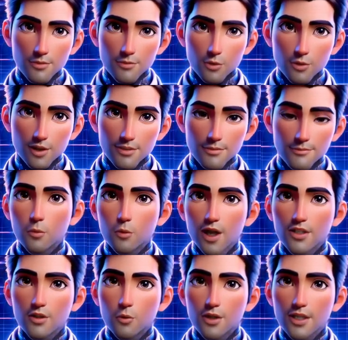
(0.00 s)
This will send
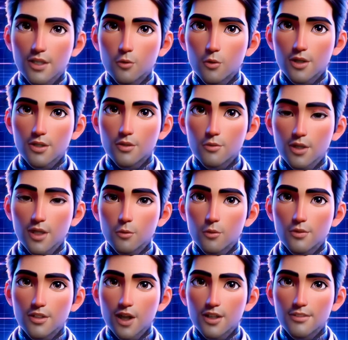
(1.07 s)
you a GET
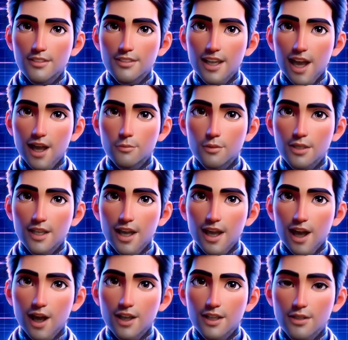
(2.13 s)
request to the specified
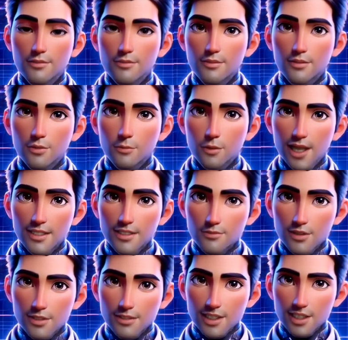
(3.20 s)
URL. And
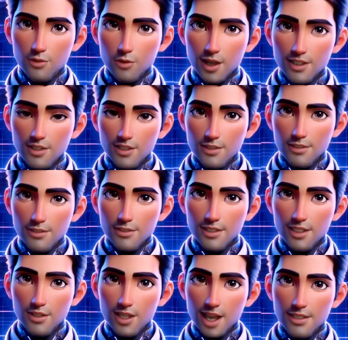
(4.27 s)
there I've got more
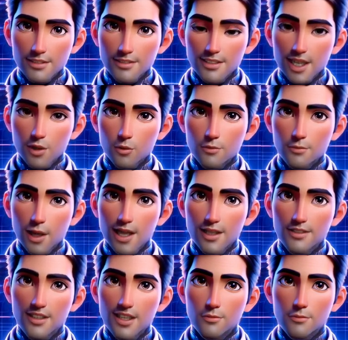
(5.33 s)
coding, more
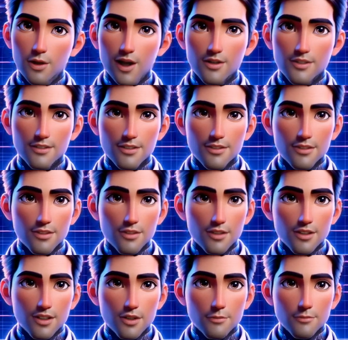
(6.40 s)
information on there too.
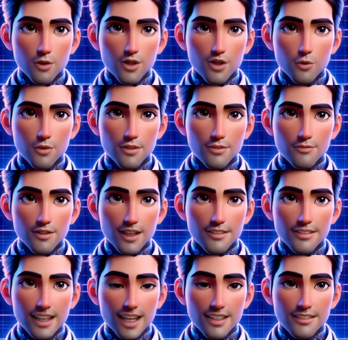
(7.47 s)
This will keep going
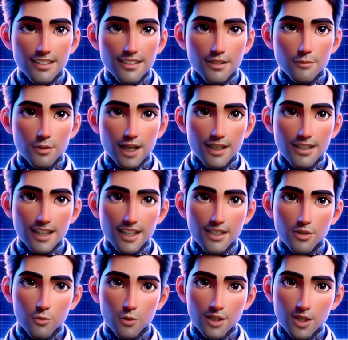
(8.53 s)
in there too.
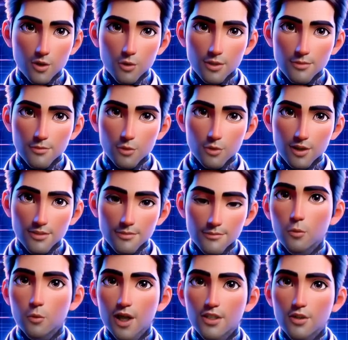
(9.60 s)
Maybe I just want to
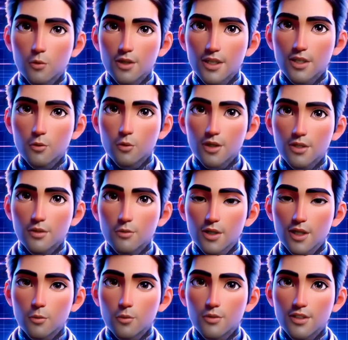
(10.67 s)
explain in
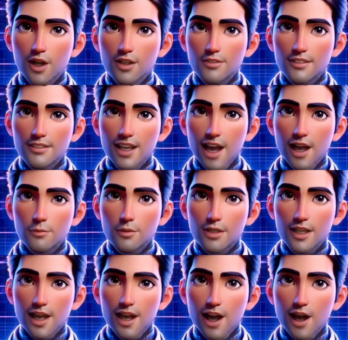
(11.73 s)
Springboard. Maybe I
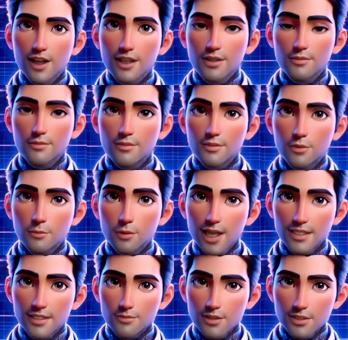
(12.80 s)
want to have more general
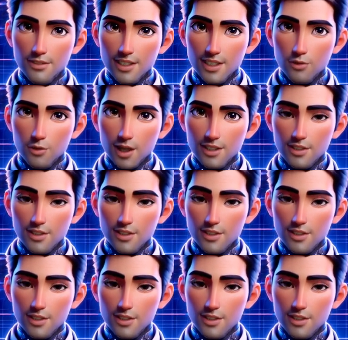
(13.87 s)
knowledge on that.